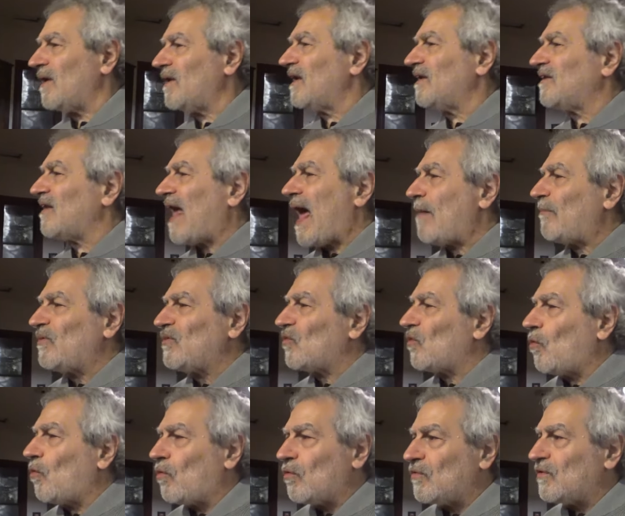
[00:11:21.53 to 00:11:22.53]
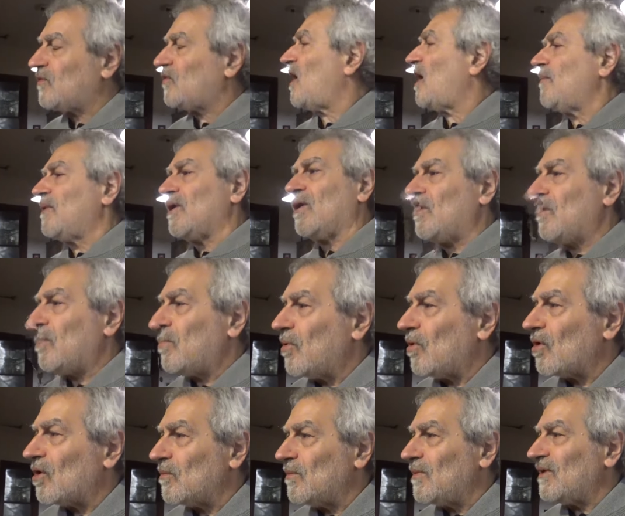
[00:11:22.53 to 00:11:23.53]
It happens all the time in other
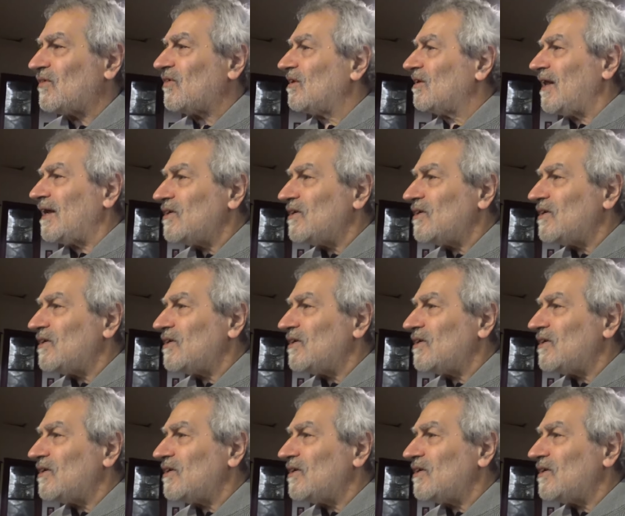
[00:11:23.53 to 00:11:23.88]
parliaments and